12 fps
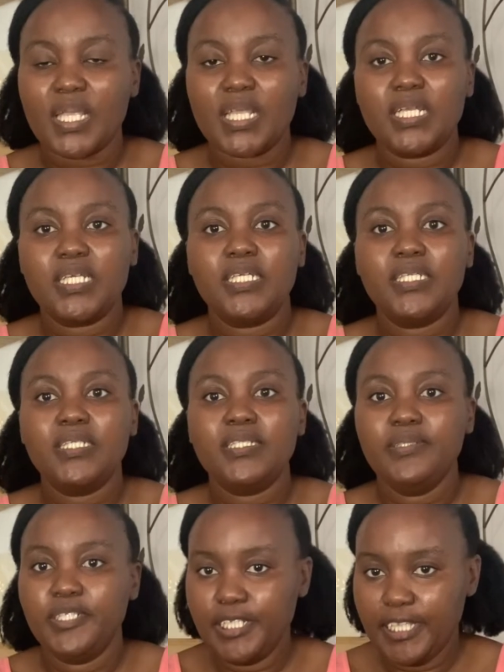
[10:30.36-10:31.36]

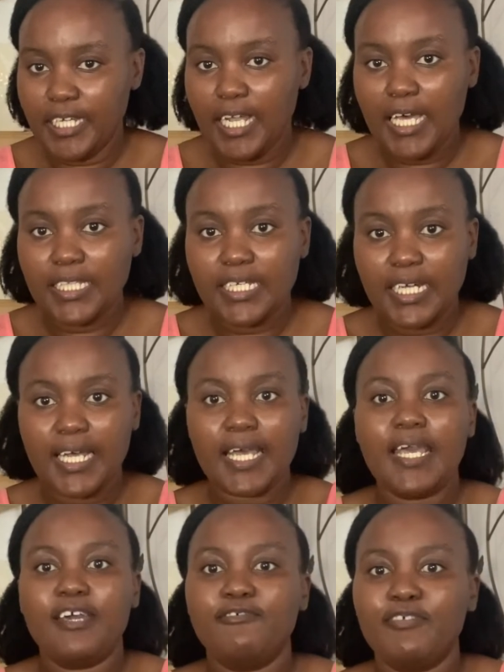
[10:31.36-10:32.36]
the other
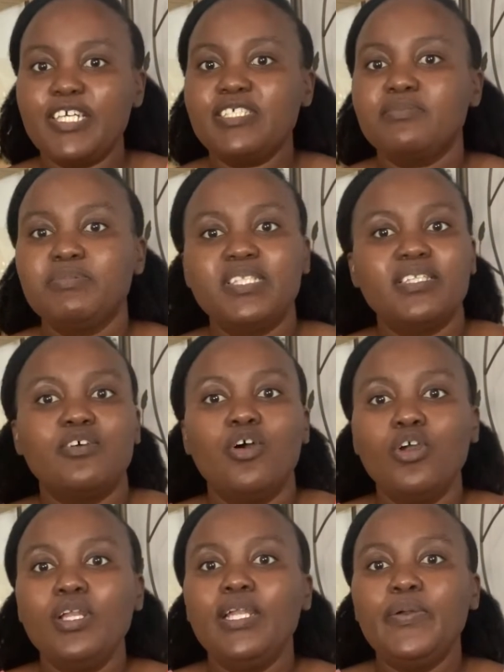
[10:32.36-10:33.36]
guy advised me that the
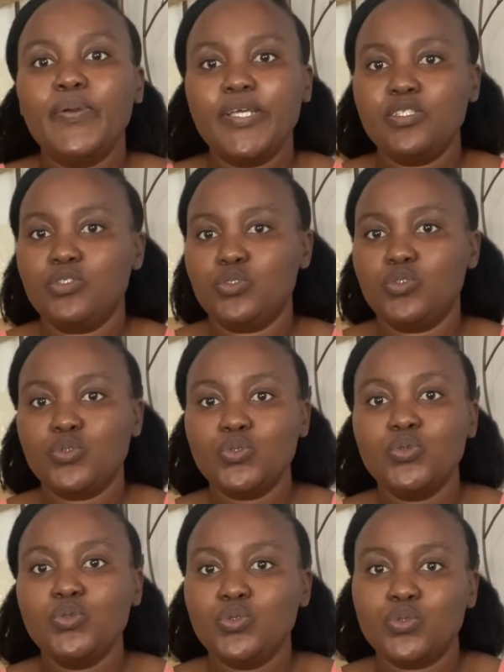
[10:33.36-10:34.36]
only way
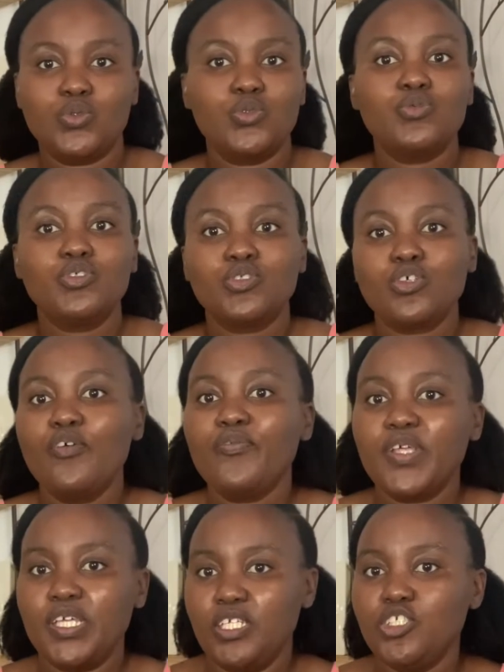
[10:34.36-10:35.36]
to resolve
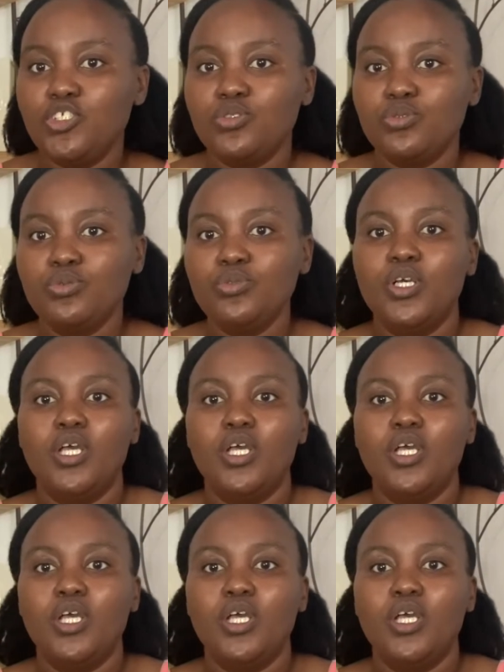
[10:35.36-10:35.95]
the issue